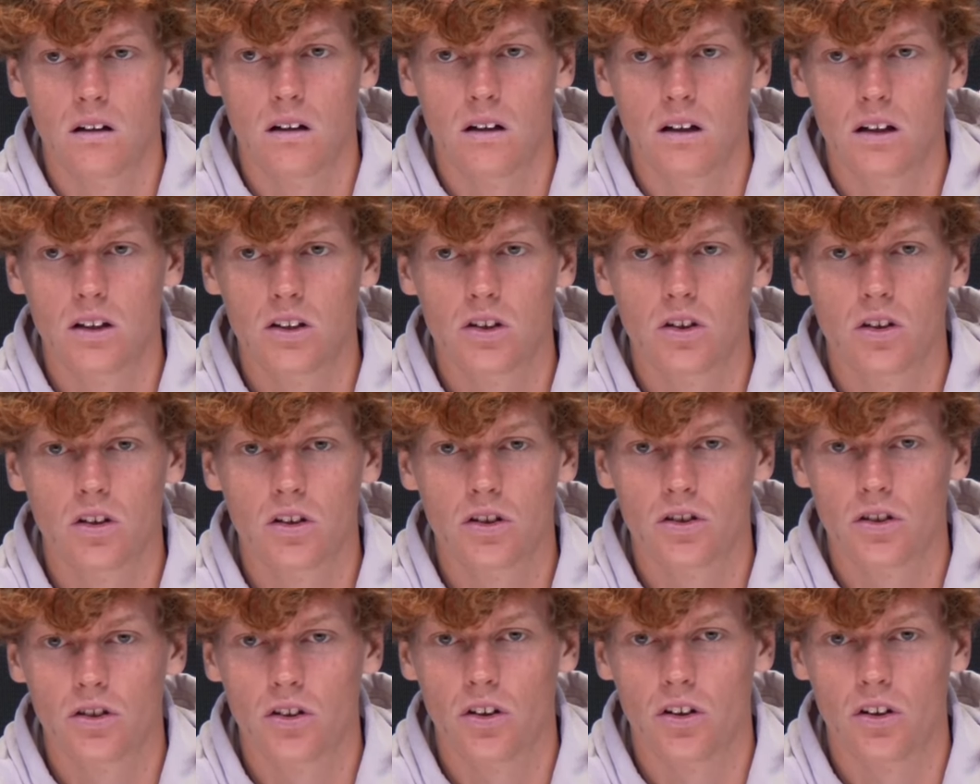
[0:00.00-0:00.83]
He's
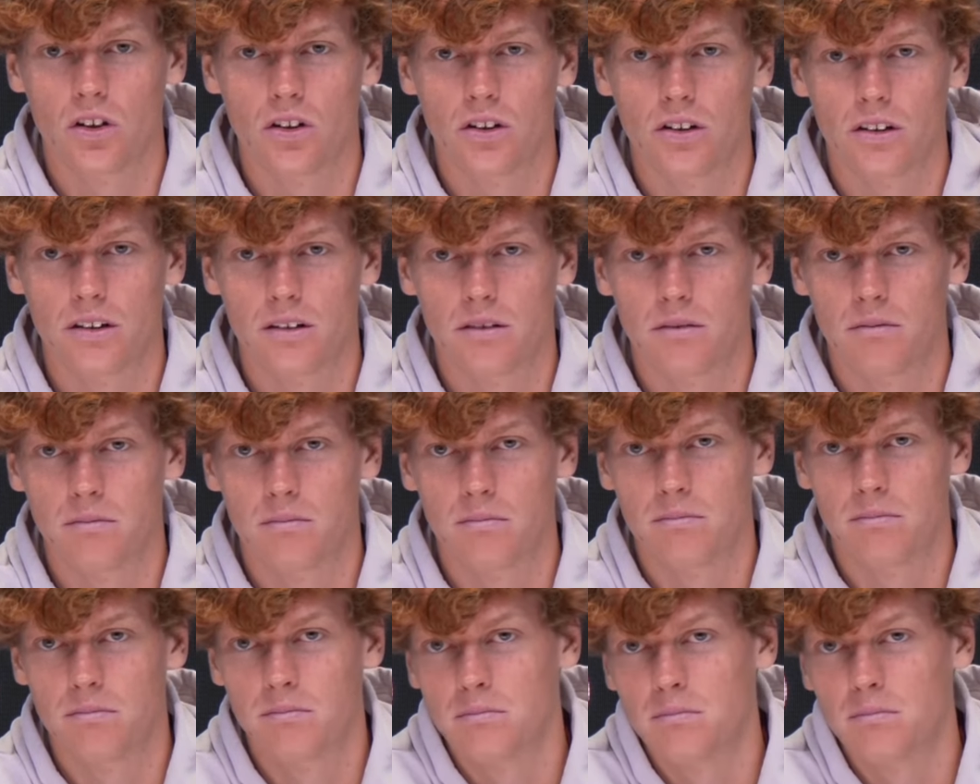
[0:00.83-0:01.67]
also
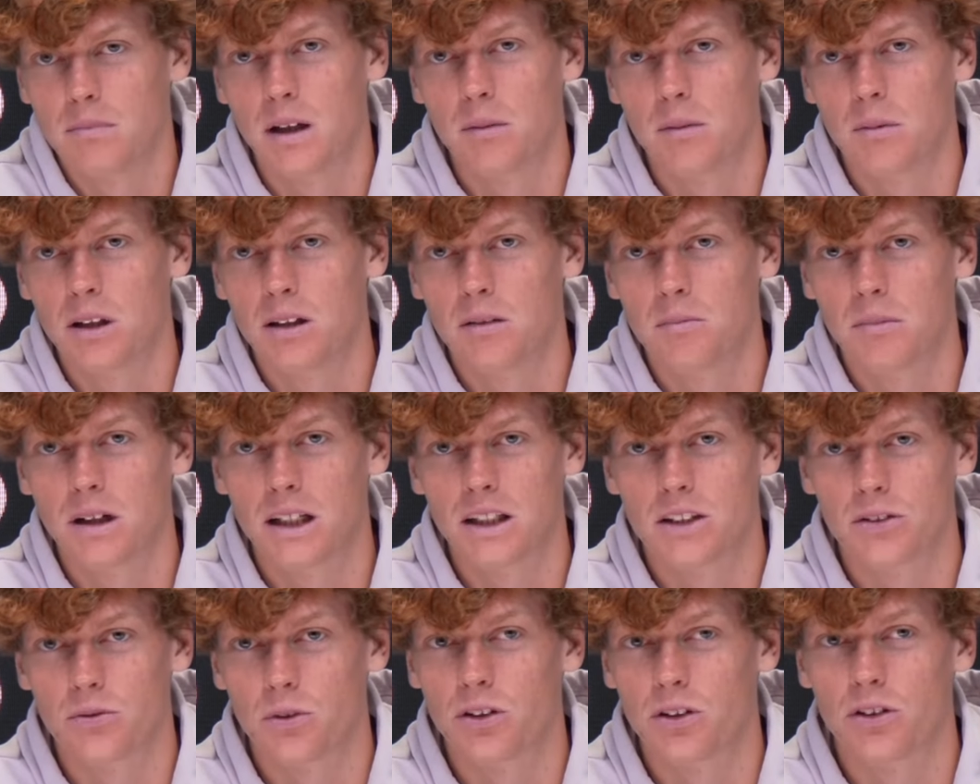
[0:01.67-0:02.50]
maybe the
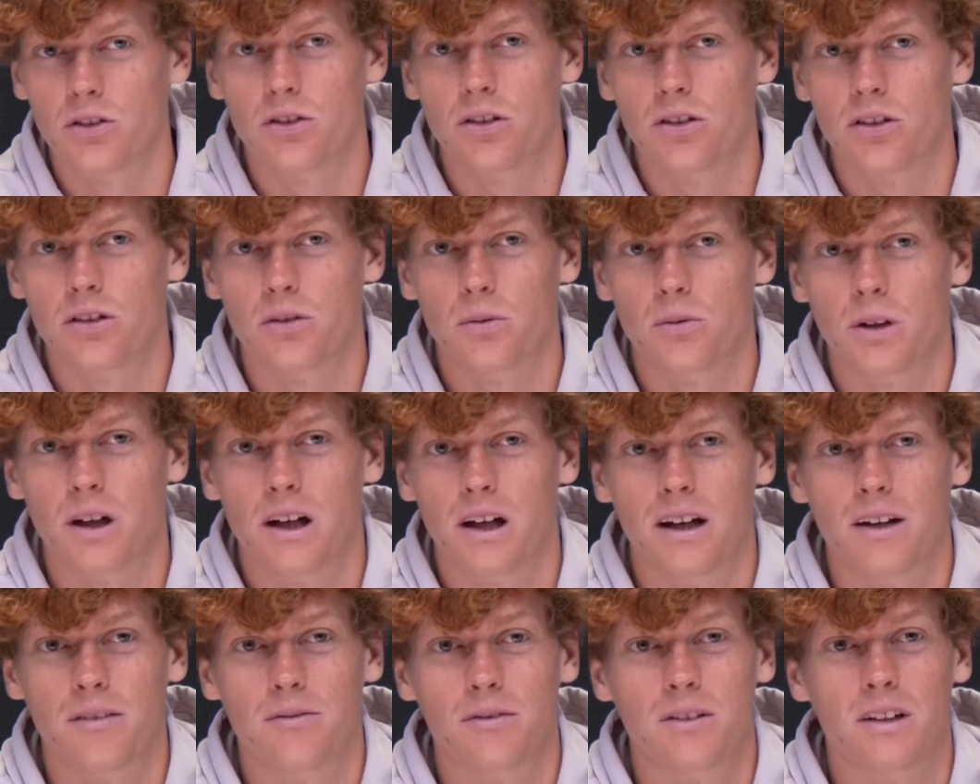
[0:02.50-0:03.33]
best returner we
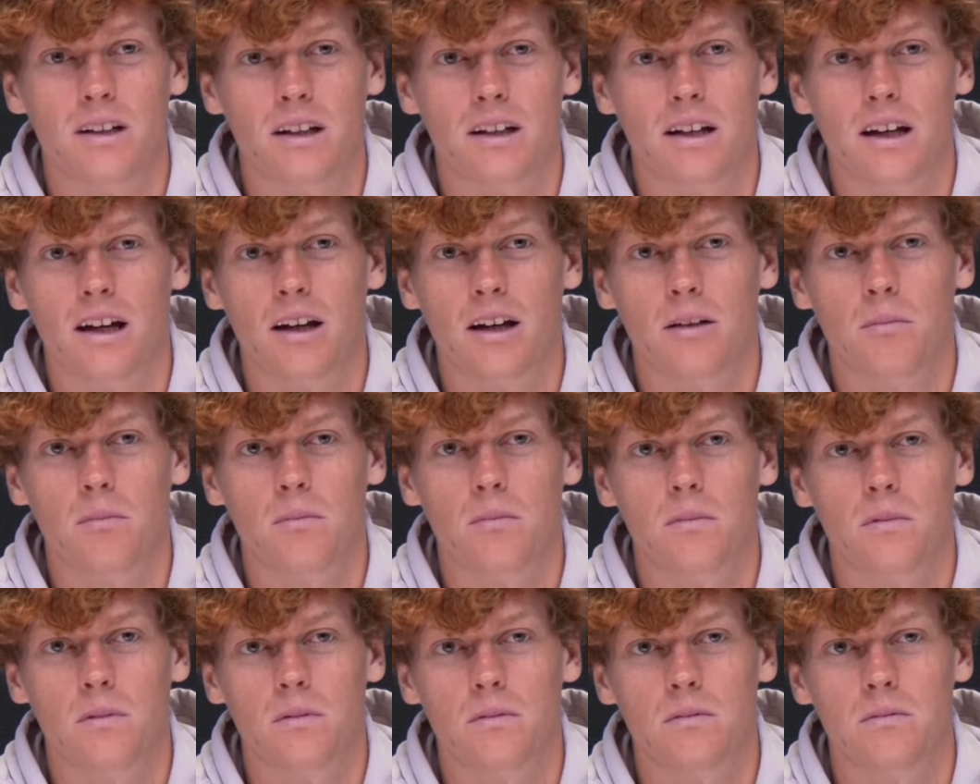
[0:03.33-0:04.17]
have in the
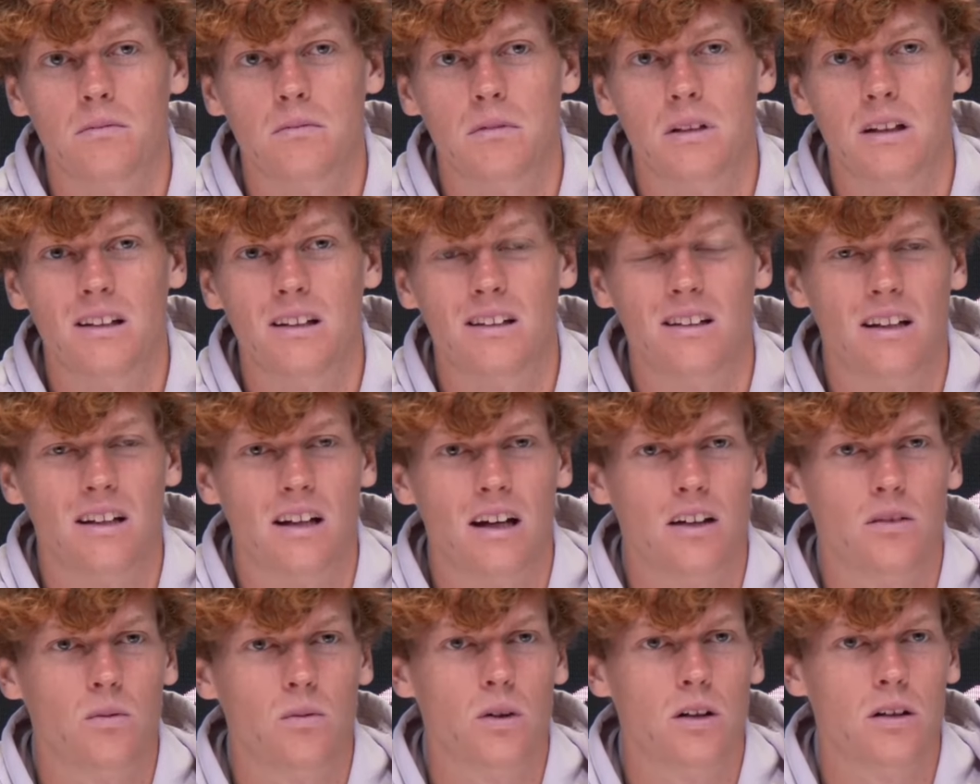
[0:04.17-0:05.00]
game. He didn't
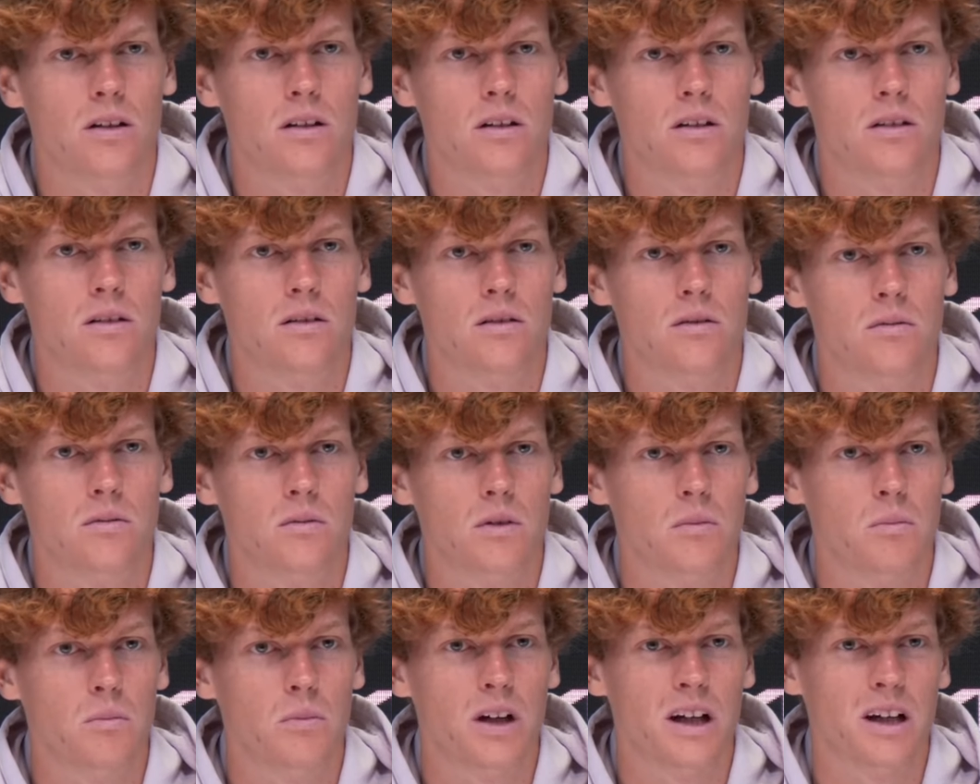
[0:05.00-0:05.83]
have one
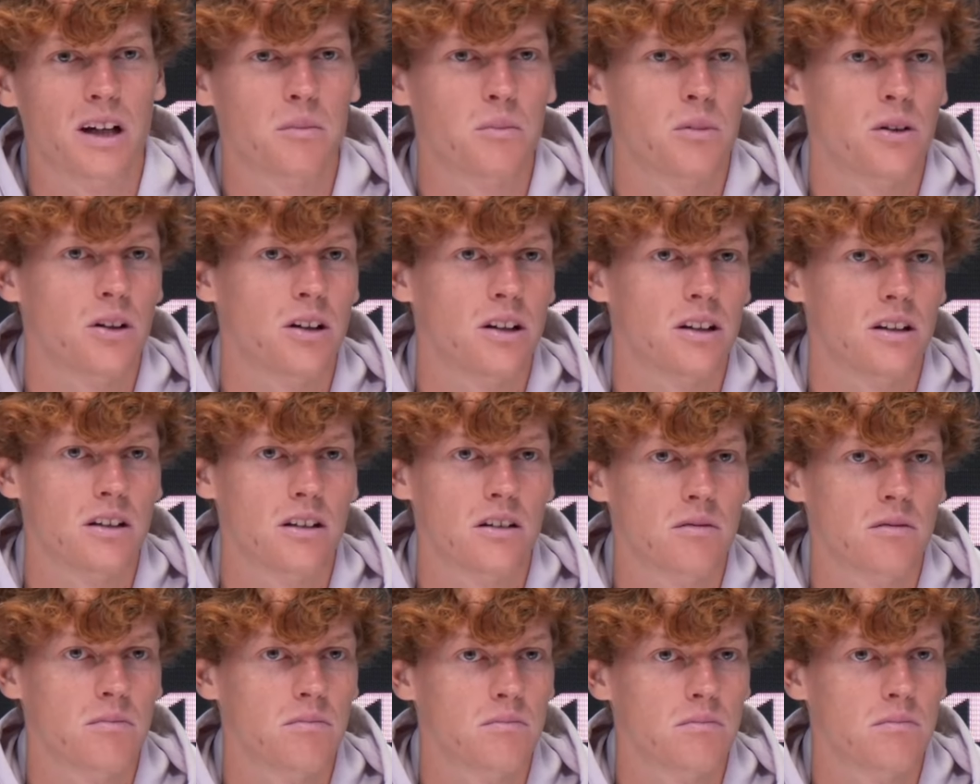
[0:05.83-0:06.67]
break point.